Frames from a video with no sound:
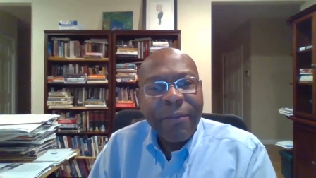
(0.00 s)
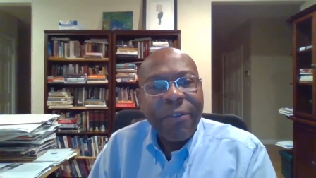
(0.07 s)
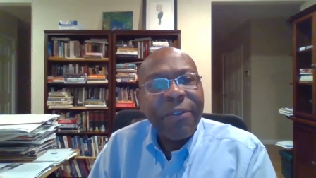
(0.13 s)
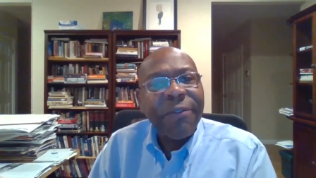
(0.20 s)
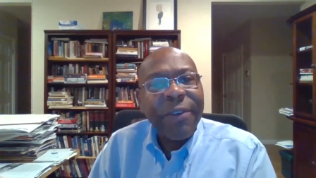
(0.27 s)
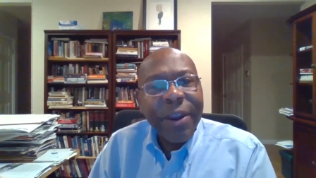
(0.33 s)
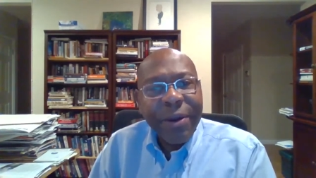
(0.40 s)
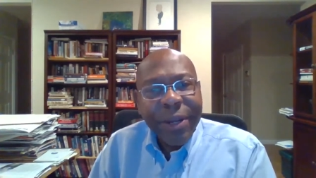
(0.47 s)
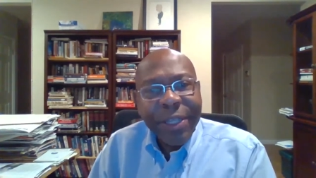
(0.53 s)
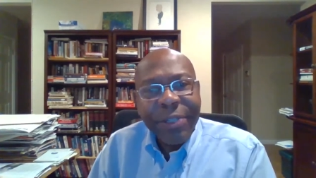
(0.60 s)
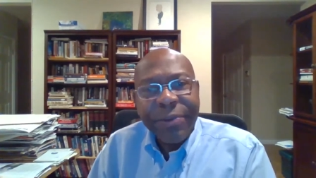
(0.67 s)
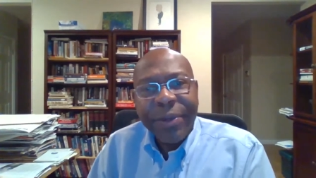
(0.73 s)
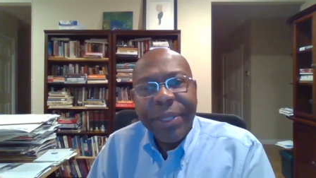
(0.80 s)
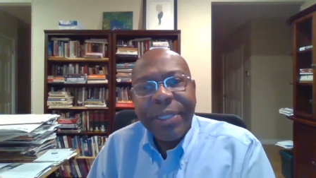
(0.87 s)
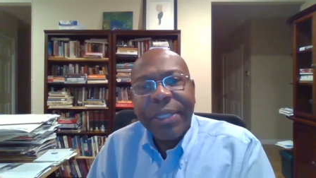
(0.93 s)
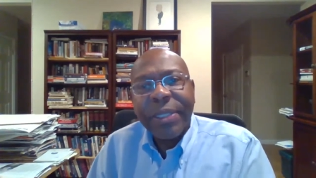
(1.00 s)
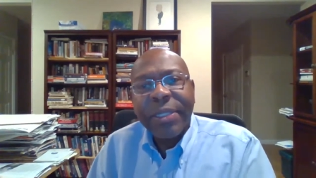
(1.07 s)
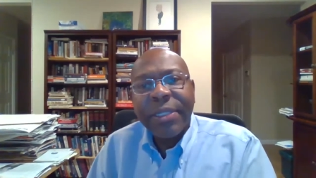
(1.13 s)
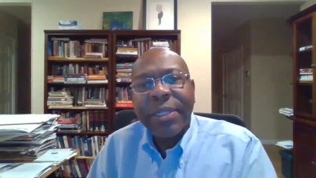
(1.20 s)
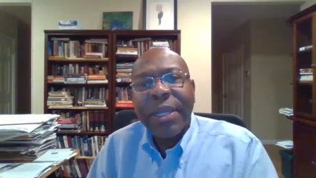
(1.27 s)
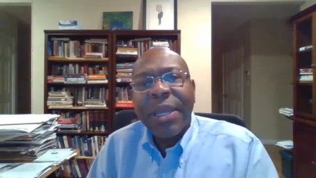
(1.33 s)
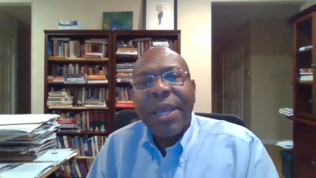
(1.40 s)
For various
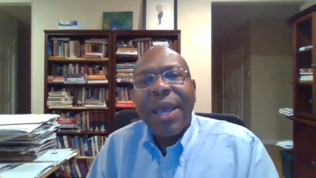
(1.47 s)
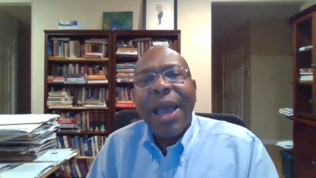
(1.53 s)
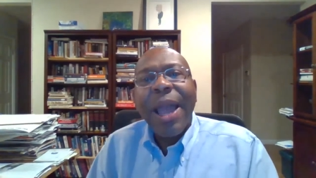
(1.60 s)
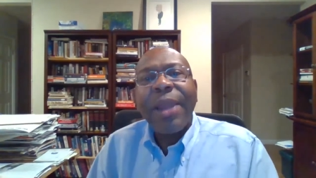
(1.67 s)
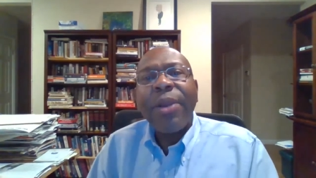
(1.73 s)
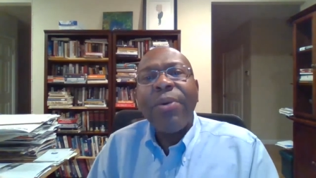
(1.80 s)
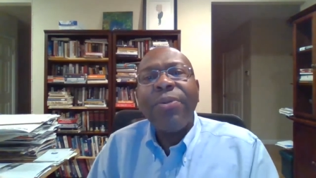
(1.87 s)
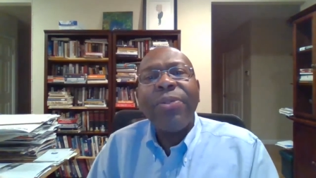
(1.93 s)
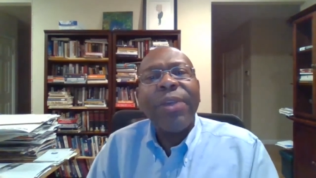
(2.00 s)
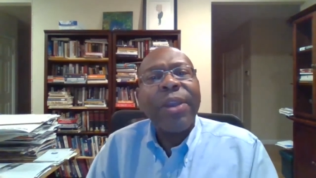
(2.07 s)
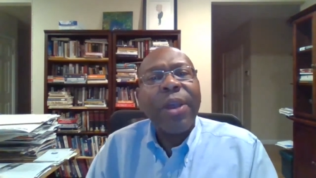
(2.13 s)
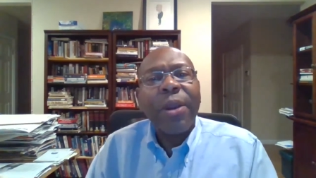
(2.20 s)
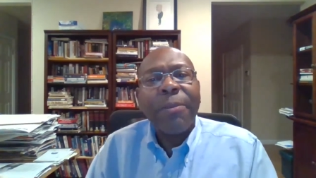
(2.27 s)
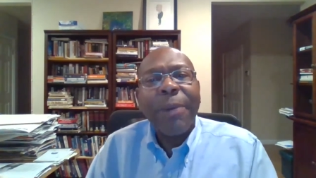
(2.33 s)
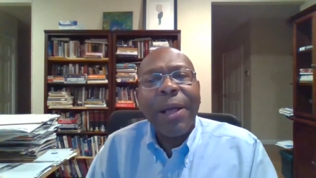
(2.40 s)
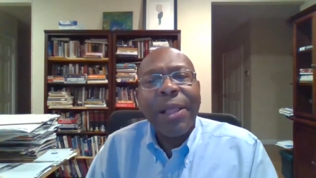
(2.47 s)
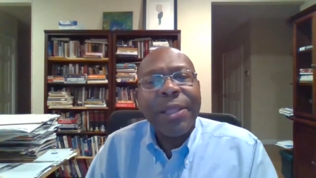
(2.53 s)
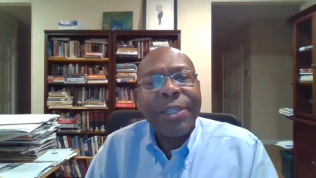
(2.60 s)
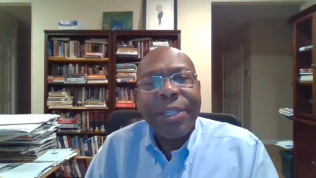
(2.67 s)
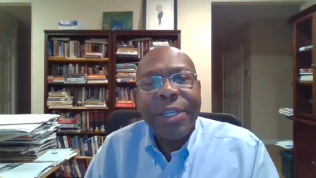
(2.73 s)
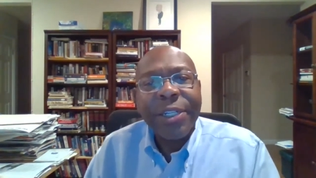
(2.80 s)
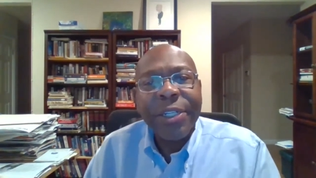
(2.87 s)
reasons, I don't think our
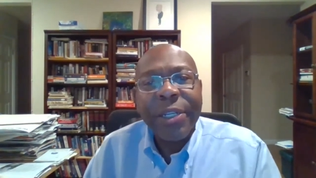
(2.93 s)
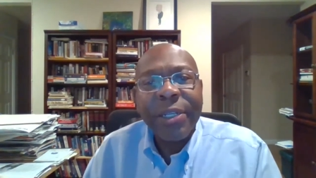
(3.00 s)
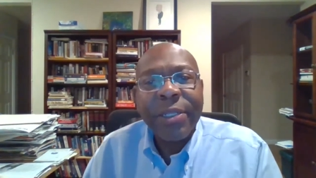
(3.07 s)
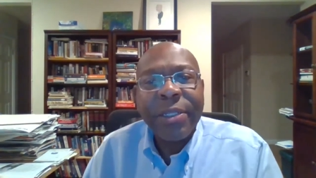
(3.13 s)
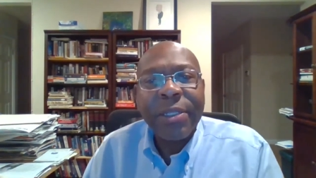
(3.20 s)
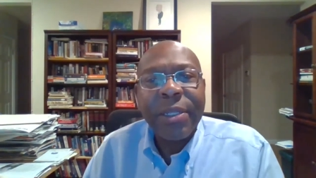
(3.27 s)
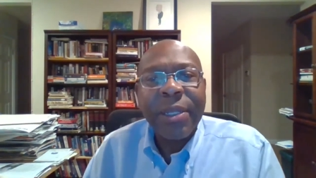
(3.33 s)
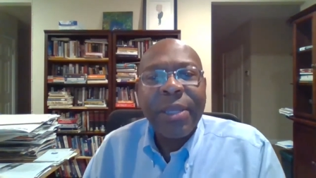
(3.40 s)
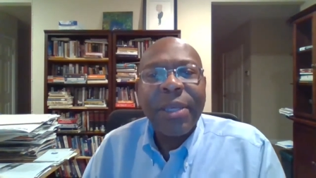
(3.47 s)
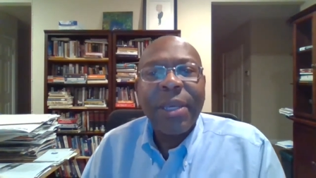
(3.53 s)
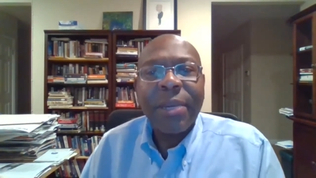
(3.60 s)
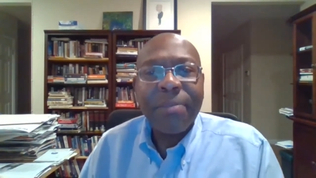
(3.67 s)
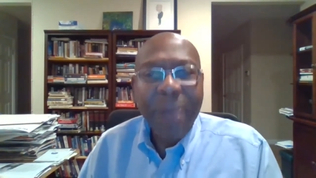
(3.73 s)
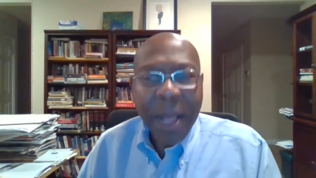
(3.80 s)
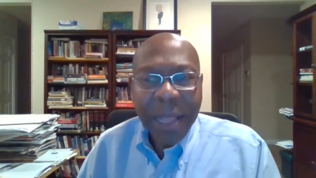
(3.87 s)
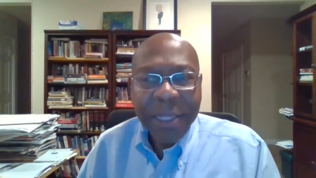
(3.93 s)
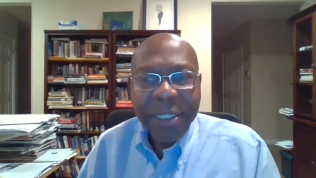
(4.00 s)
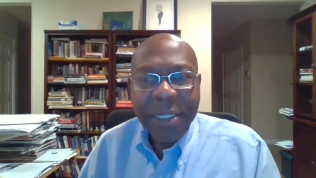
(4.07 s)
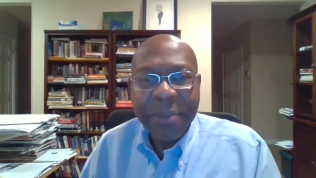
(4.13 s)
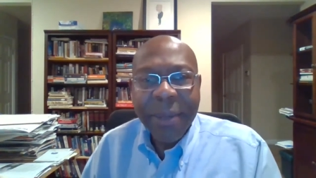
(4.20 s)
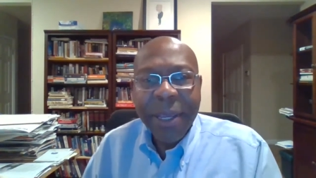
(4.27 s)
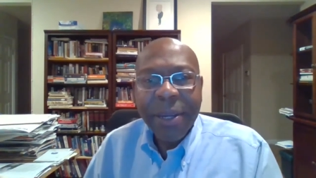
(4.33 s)
politicians and
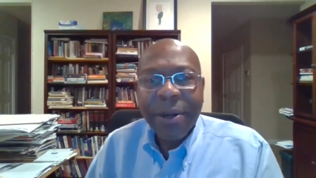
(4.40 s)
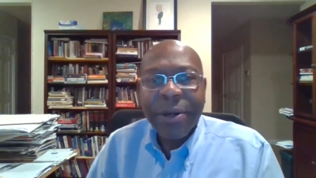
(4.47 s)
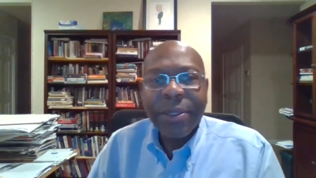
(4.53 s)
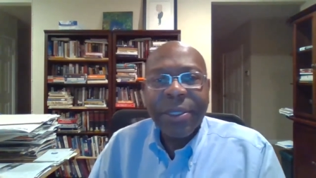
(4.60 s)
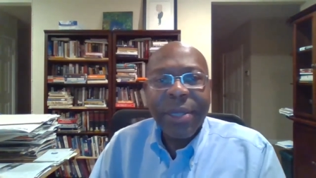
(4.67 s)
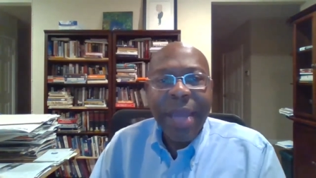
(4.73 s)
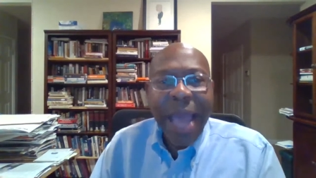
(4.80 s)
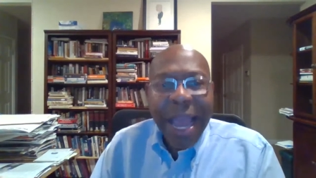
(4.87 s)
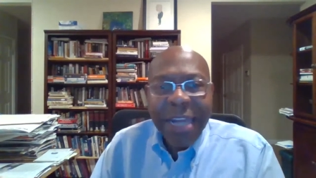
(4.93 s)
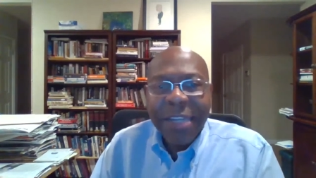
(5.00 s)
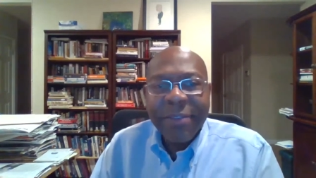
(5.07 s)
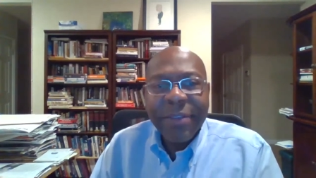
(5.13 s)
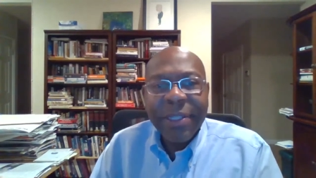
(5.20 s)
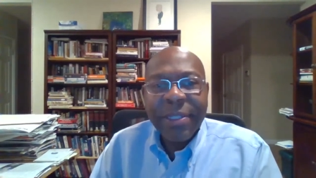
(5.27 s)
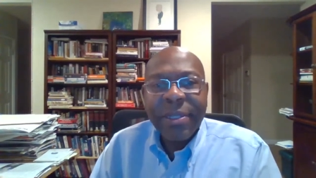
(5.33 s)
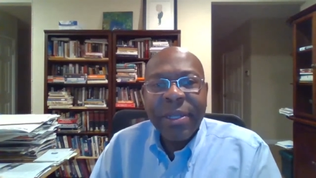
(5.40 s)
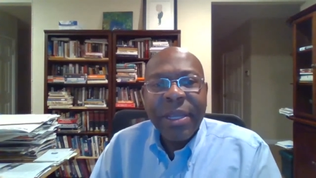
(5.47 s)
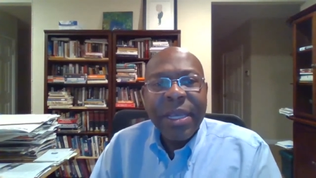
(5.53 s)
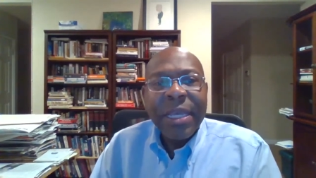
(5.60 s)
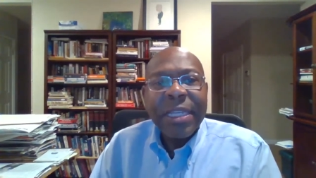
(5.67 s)
policymakers and activists